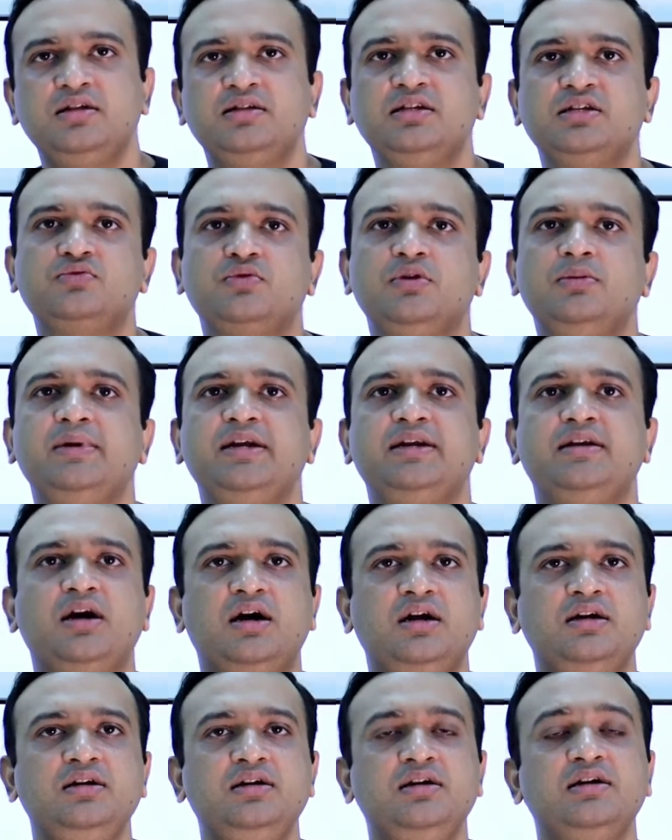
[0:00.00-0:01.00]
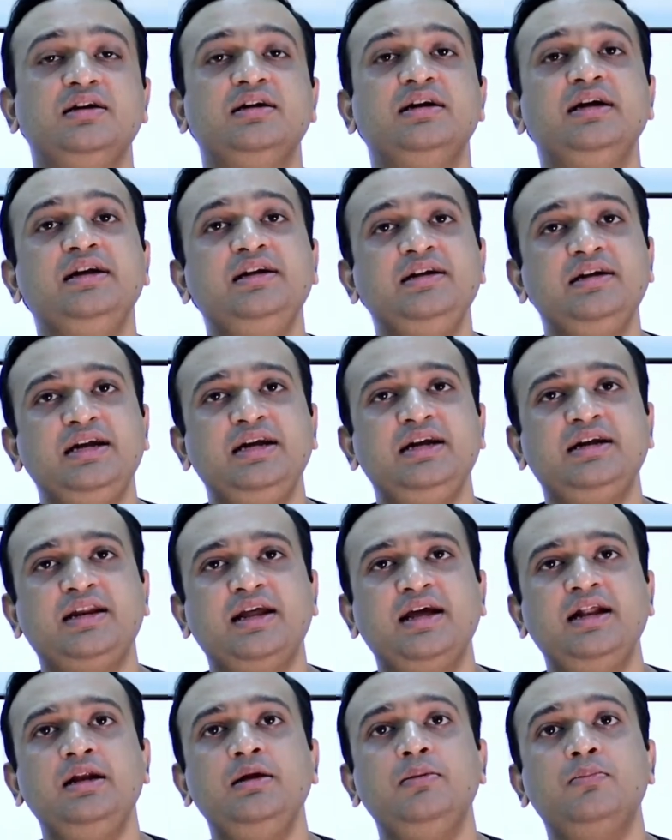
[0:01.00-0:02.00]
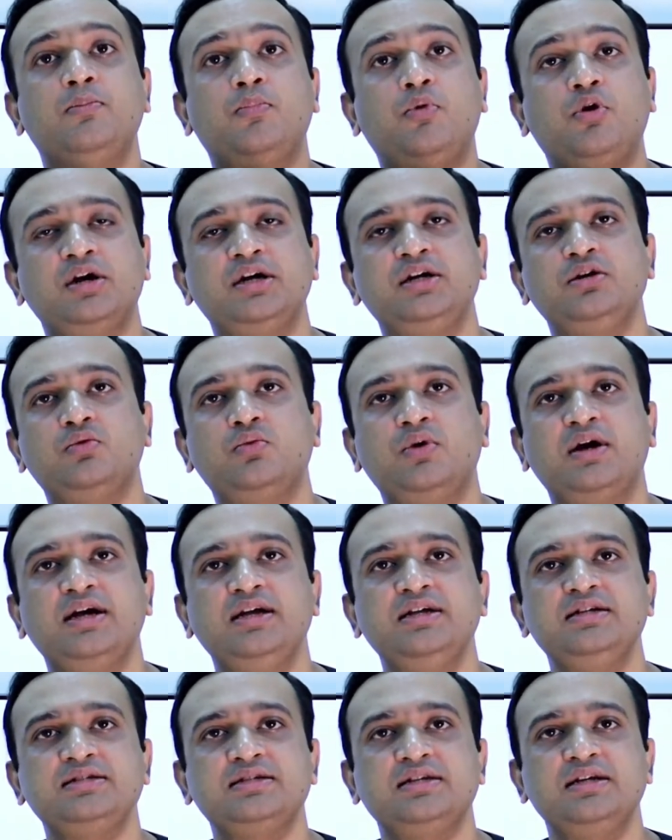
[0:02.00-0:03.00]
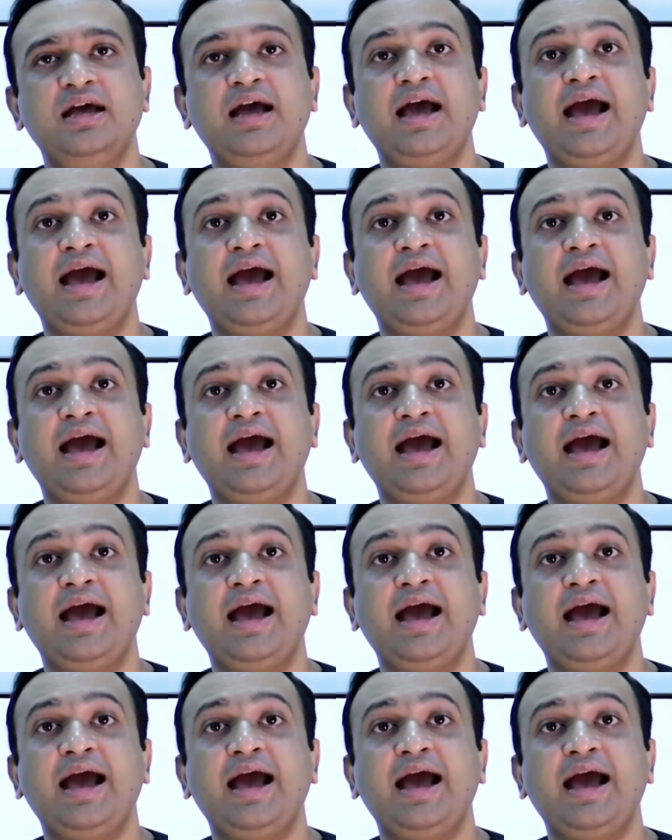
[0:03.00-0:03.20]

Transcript: This will be done in detail, point wise,